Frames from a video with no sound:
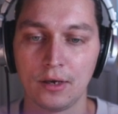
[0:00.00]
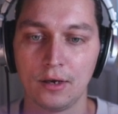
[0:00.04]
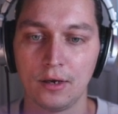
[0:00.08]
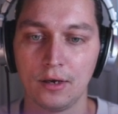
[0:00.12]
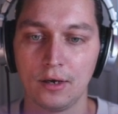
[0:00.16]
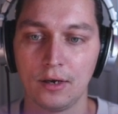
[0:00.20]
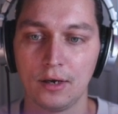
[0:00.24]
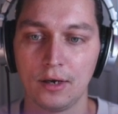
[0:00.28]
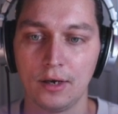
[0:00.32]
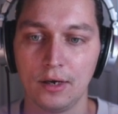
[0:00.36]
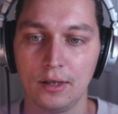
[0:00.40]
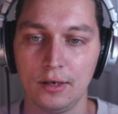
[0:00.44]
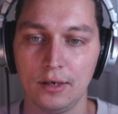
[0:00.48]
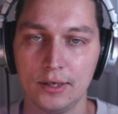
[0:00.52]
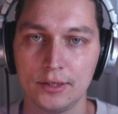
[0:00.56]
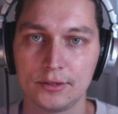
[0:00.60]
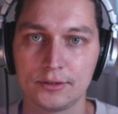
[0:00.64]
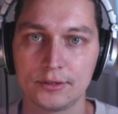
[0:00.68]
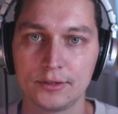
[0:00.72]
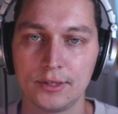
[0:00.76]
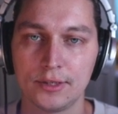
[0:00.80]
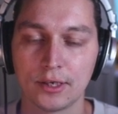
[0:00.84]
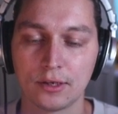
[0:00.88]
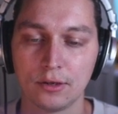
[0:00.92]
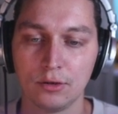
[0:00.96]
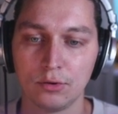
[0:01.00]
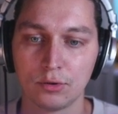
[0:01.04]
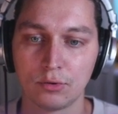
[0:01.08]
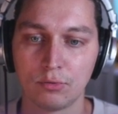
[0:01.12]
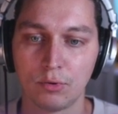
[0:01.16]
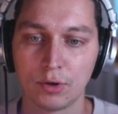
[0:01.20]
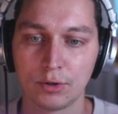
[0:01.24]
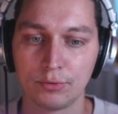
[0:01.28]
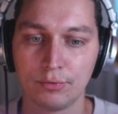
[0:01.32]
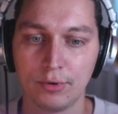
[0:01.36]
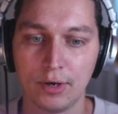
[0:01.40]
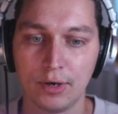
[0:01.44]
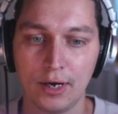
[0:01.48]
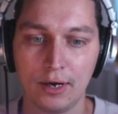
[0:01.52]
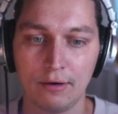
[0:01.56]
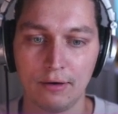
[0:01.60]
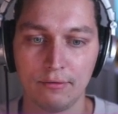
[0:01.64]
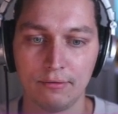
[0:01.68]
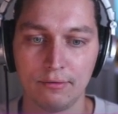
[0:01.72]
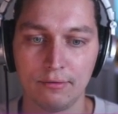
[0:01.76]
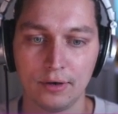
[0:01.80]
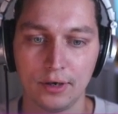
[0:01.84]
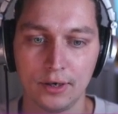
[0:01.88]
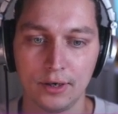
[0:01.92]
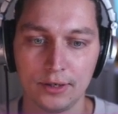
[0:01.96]
Let's take a look what we
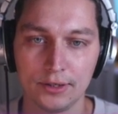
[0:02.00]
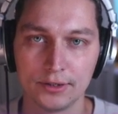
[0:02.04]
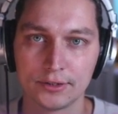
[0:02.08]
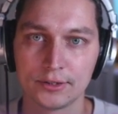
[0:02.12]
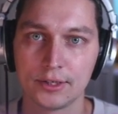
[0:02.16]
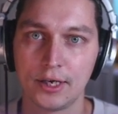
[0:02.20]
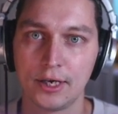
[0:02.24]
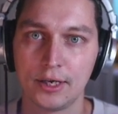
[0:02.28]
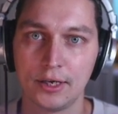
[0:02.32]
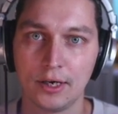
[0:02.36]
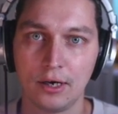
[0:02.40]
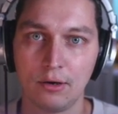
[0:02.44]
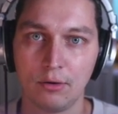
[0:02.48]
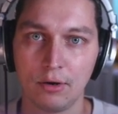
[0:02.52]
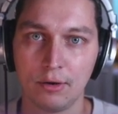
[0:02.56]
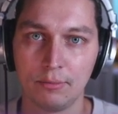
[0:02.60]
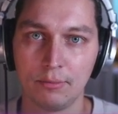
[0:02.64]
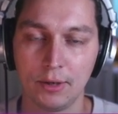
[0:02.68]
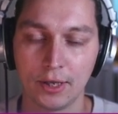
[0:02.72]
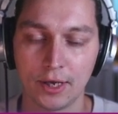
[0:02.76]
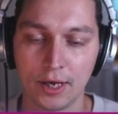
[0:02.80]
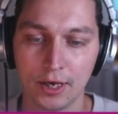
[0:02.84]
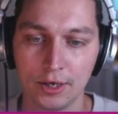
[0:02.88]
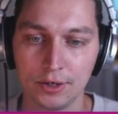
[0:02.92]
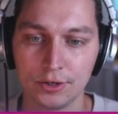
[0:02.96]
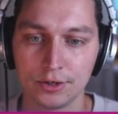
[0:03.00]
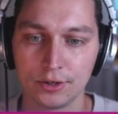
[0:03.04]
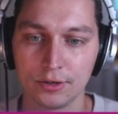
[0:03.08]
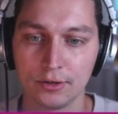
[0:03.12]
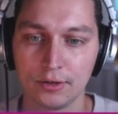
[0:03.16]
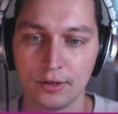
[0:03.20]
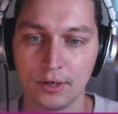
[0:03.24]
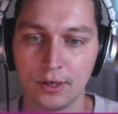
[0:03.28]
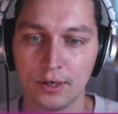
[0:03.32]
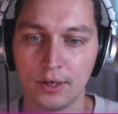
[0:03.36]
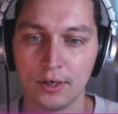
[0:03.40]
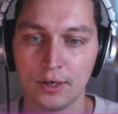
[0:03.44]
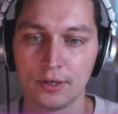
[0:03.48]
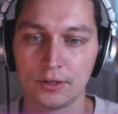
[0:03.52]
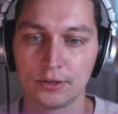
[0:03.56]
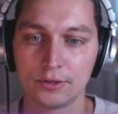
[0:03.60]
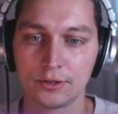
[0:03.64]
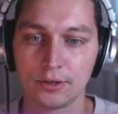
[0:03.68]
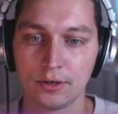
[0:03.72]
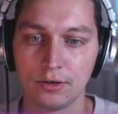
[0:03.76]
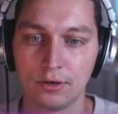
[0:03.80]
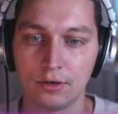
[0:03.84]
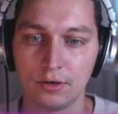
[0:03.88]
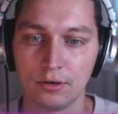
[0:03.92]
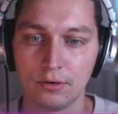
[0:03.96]
have inside our application.
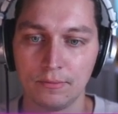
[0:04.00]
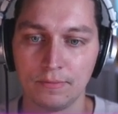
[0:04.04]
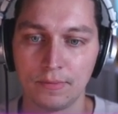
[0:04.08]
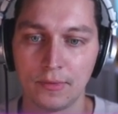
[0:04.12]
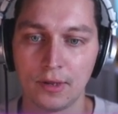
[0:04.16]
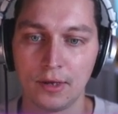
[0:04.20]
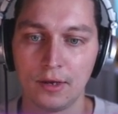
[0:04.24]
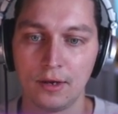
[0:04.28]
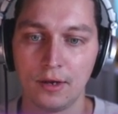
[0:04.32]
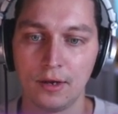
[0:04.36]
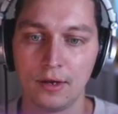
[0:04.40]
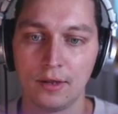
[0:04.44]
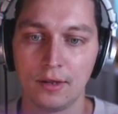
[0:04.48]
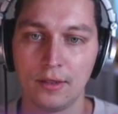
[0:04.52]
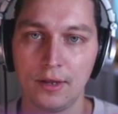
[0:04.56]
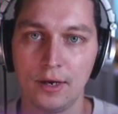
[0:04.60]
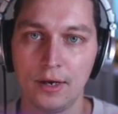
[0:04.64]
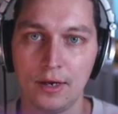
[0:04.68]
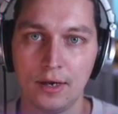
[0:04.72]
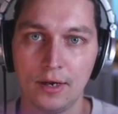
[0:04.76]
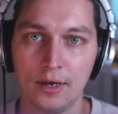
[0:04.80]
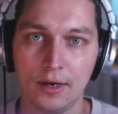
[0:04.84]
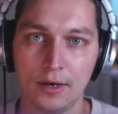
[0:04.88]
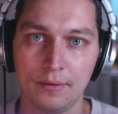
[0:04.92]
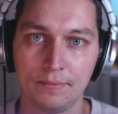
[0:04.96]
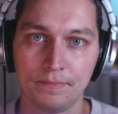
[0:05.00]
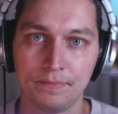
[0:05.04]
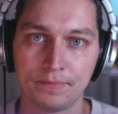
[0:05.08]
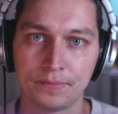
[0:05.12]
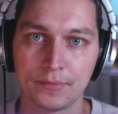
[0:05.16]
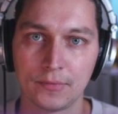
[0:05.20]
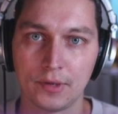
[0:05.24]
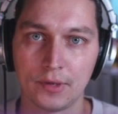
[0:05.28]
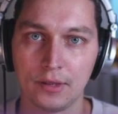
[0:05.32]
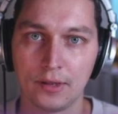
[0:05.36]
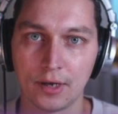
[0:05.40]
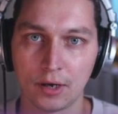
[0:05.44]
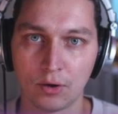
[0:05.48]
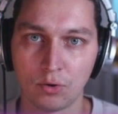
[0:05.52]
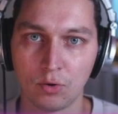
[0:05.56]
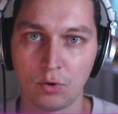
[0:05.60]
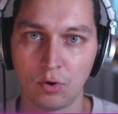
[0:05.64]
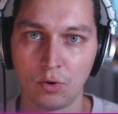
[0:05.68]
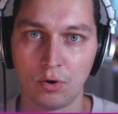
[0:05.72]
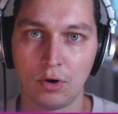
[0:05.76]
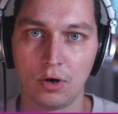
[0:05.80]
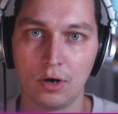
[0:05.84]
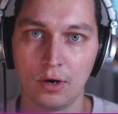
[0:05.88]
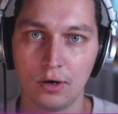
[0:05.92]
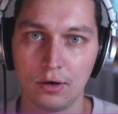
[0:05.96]
So the
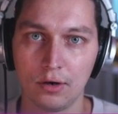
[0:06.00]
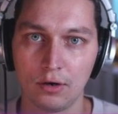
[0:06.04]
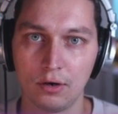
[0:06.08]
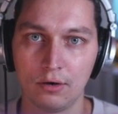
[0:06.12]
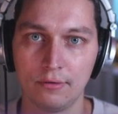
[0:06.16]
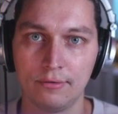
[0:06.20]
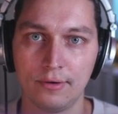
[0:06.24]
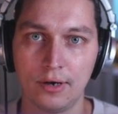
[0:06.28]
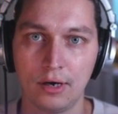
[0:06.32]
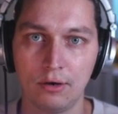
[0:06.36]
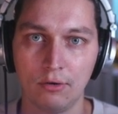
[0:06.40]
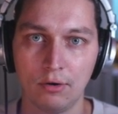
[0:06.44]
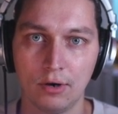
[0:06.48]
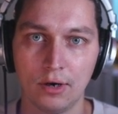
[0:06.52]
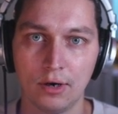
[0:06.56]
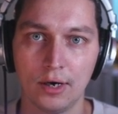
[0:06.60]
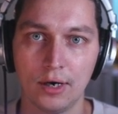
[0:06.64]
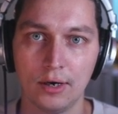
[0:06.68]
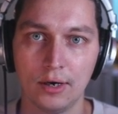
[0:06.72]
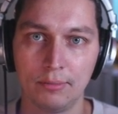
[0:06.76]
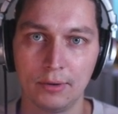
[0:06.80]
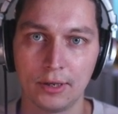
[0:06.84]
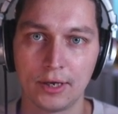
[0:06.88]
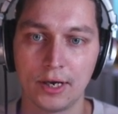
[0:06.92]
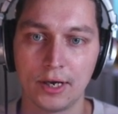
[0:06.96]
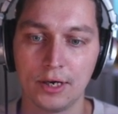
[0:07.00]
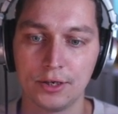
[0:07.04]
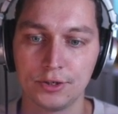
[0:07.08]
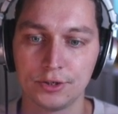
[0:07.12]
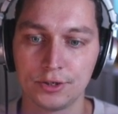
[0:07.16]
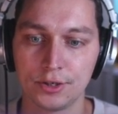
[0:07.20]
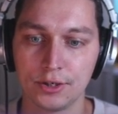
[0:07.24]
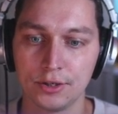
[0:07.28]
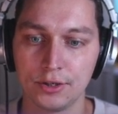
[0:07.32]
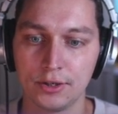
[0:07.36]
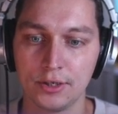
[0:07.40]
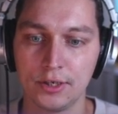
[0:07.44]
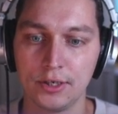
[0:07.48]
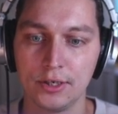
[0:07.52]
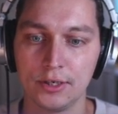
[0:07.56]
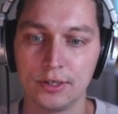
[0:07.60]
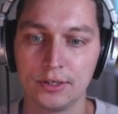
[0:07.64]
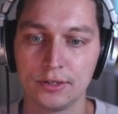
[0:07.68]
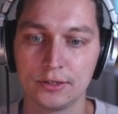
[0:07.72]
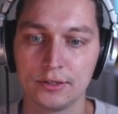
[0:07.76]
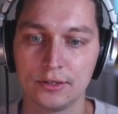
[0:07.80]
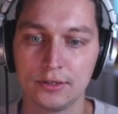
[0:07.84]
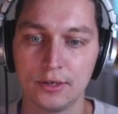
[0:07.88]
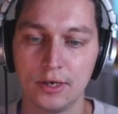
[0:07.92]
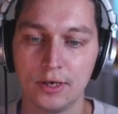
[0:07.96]
core of our application
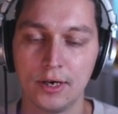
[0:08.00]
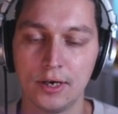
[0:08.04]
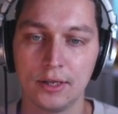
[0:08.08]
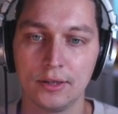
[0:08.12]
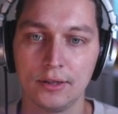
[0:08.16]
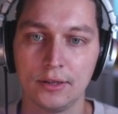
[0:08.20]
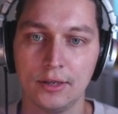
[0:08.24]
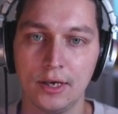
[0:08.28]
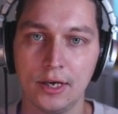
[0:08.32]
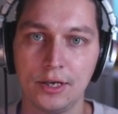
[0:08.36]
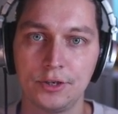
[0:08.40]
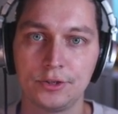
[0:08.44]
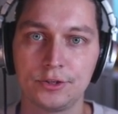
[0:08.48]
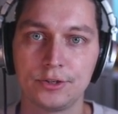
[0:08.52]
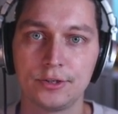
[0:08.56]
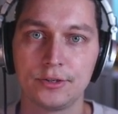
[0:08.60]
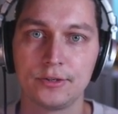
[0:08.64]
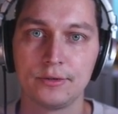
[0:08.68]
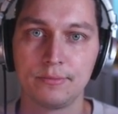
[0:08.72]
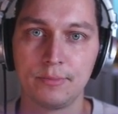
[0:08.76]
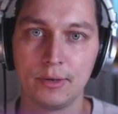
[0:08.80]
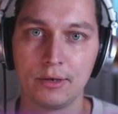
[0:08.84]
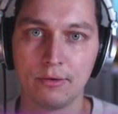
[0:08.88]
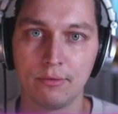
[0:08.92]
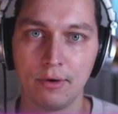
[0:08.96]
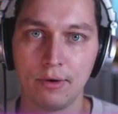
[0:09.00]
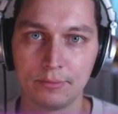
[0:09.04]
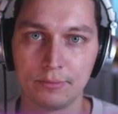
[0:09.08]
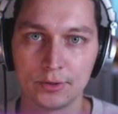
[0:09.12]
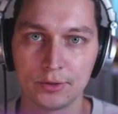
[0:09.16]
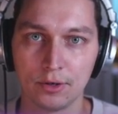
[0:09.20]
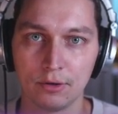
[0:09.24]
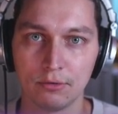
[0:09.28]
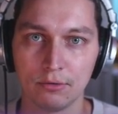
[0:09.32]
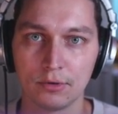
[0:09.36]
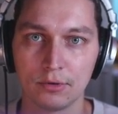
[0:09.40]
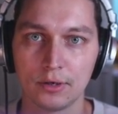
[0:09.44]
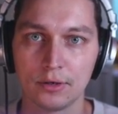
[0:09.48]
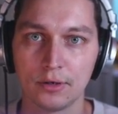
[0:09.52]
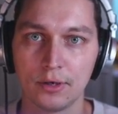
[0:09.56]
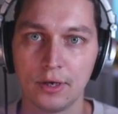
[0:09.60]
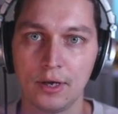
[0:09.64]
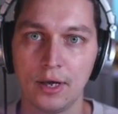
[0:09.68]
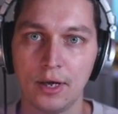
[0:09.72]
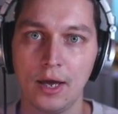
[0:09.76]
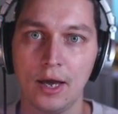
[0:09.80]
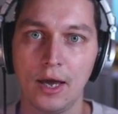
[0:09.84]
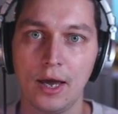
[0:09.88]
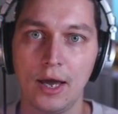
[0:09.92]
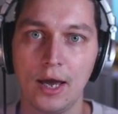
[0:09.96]
is an HTTP web server,
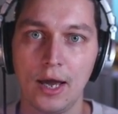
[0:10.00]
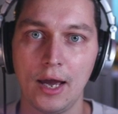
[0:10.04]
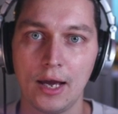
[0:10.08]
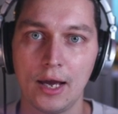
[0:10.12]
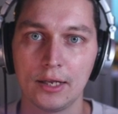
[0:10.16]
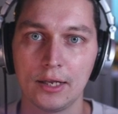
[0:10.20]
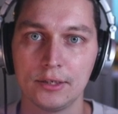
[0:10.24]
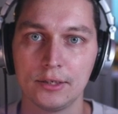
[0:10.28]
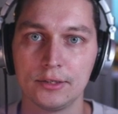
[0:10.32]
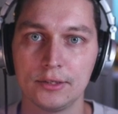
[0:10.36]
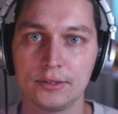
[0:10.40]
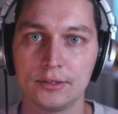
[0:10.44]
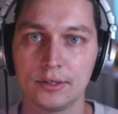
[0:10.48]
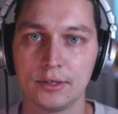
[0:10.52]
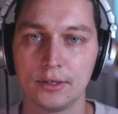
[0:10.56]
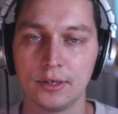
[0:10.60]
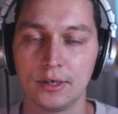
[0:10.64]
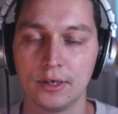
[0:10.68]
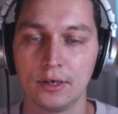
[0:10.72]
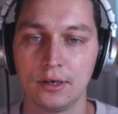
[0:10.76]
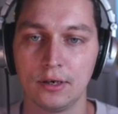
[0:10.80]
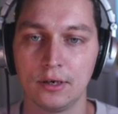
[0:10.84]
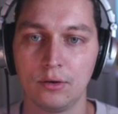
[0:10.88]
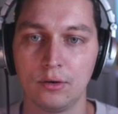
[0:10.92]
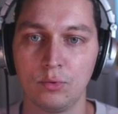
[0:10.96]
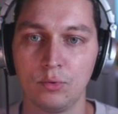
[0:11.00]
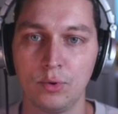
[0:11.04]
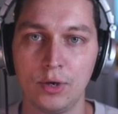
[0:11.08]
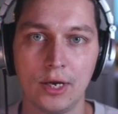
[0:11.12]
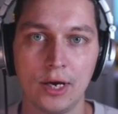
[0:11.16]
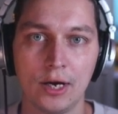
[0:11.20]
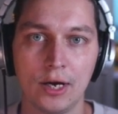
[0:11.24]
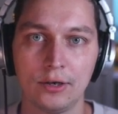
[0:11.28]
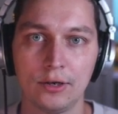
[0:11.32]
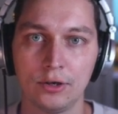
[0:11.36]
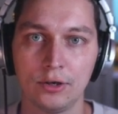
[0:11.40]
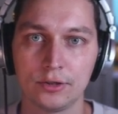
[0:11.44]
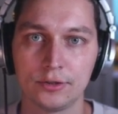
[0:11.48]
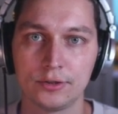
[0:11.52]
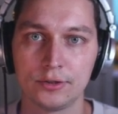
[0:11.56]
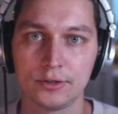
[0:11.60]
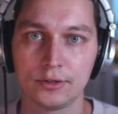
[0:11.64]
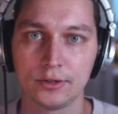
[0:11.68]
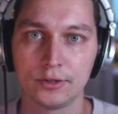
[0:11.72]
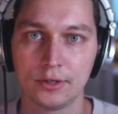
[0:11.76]
and we are not